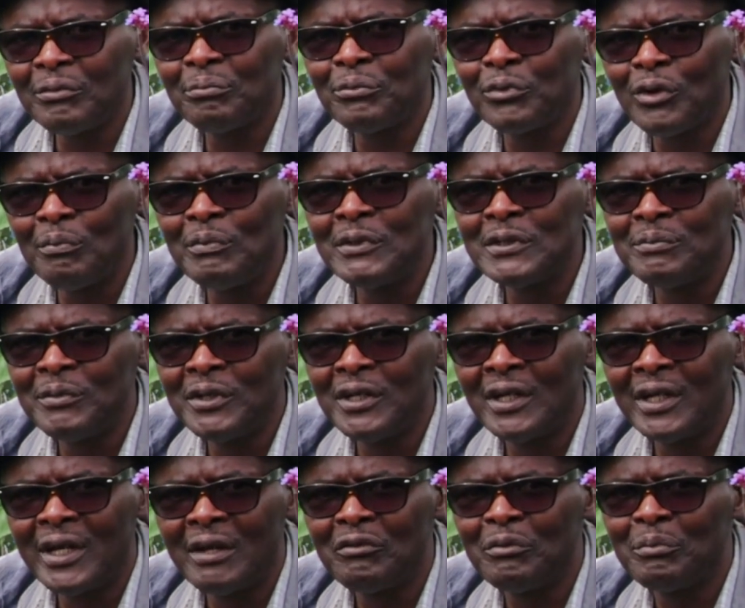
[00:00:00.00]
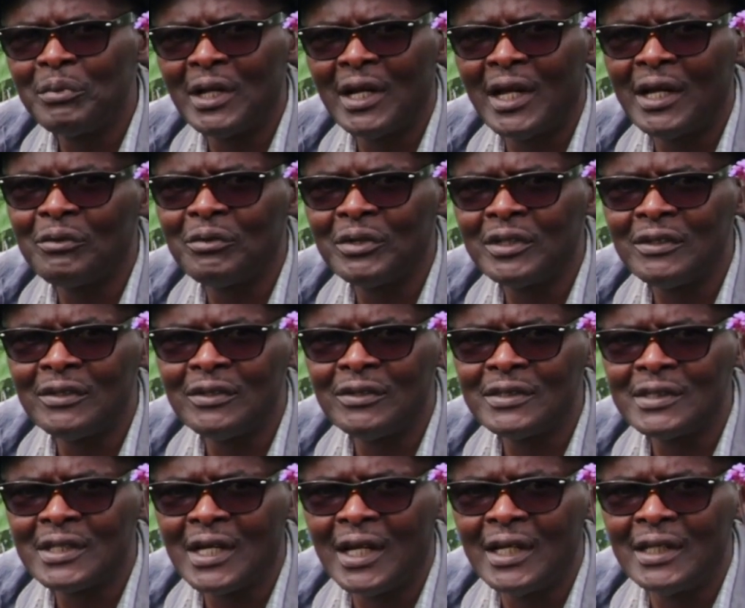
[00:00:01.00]
promise me you'll never be like one of
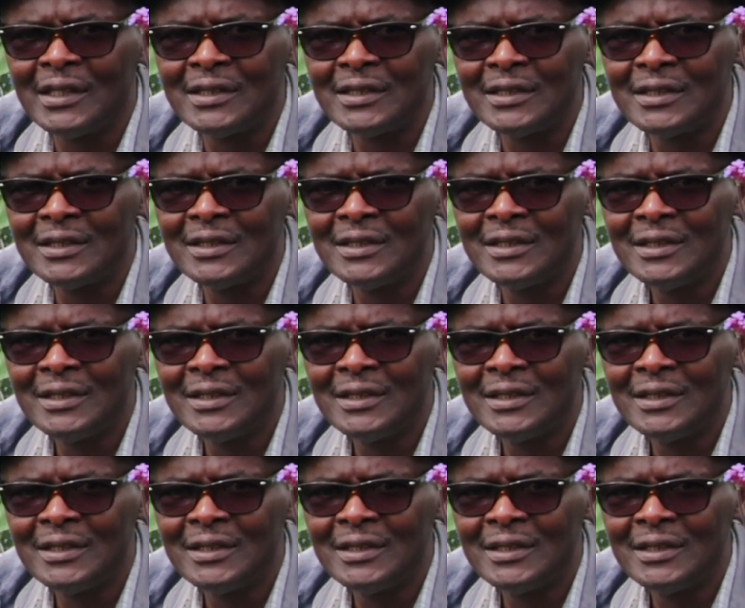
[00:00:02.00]
those guys.